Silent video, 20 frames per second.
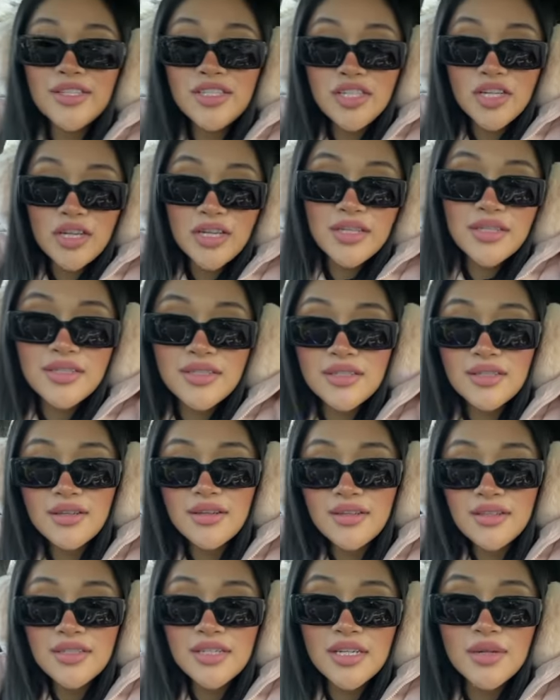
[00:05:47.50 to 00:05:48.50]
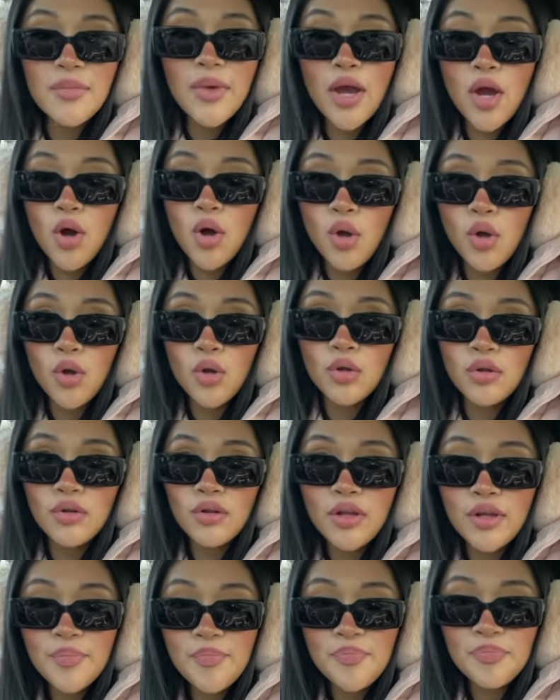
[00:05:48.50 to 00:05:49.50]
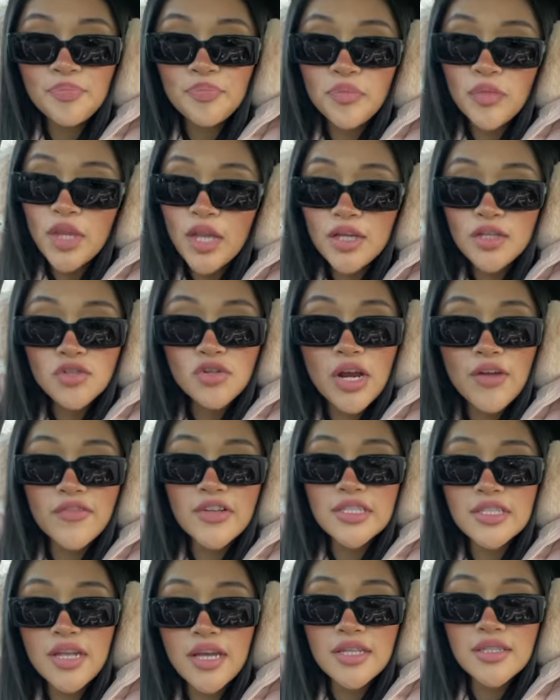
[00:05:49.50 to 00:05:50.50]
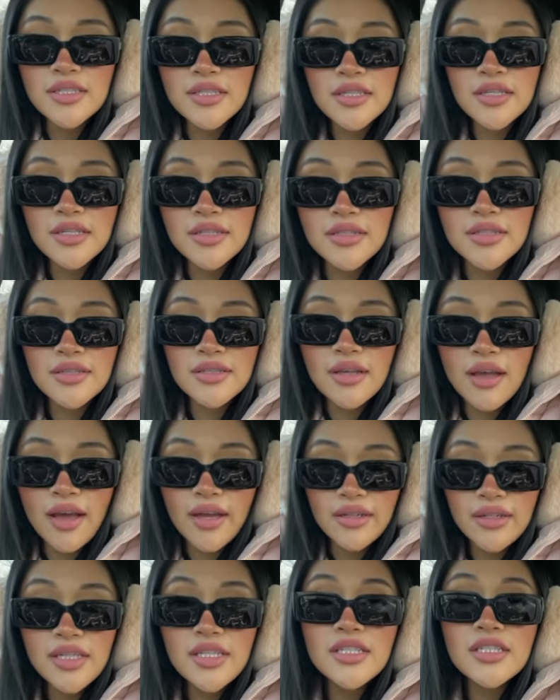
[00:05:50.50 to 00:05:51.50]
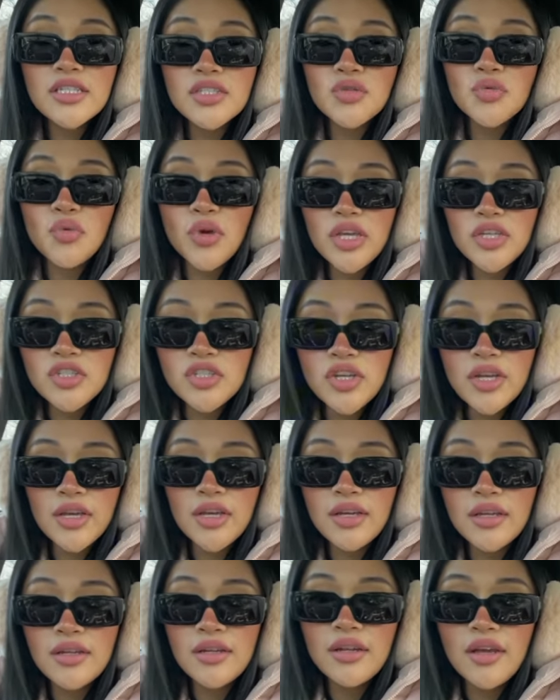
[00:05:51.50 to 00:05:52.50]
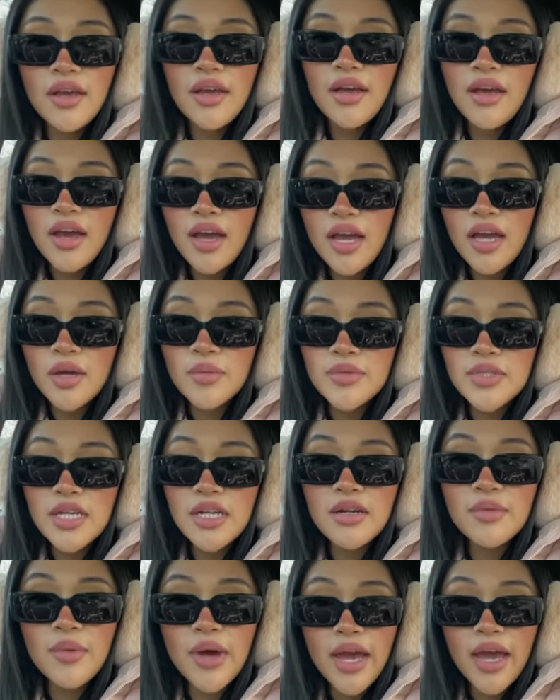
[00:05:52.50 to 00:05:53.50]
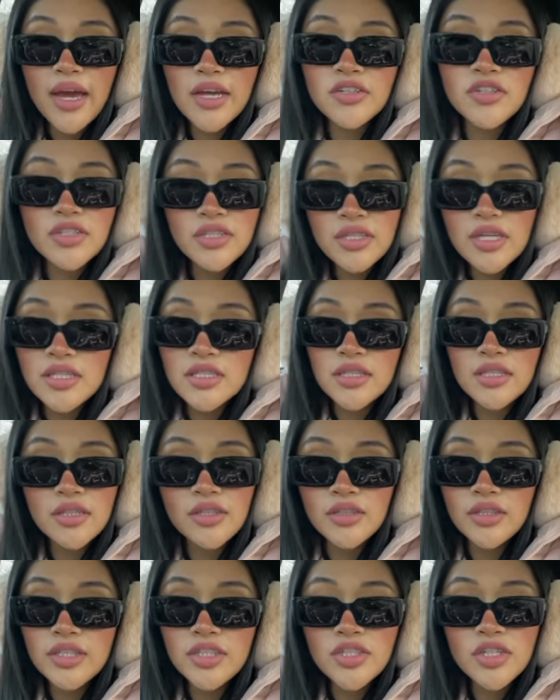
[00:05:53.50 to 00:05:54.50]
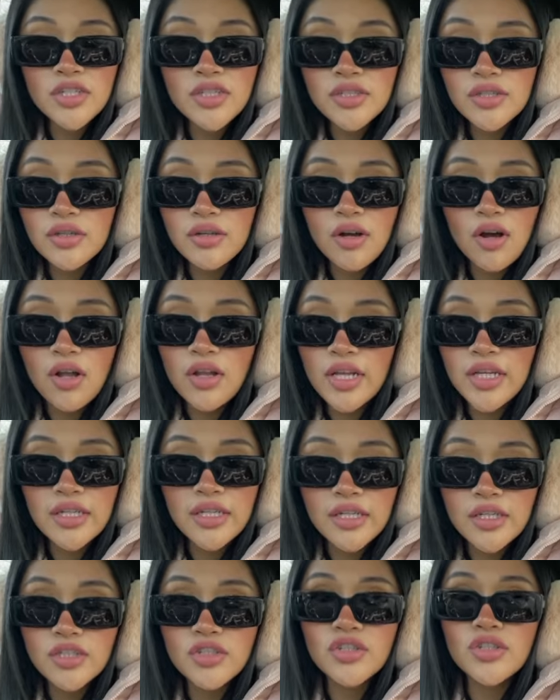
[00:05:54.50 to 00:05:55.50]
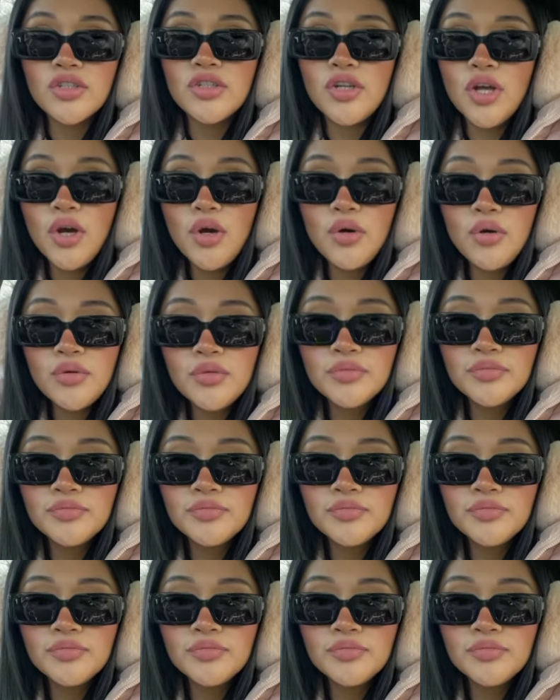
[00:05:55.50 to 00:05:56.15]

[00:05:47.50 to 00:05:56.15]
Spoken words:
just did my whole driver's license ID situation. I updated my address. That's literally just all I needed to do.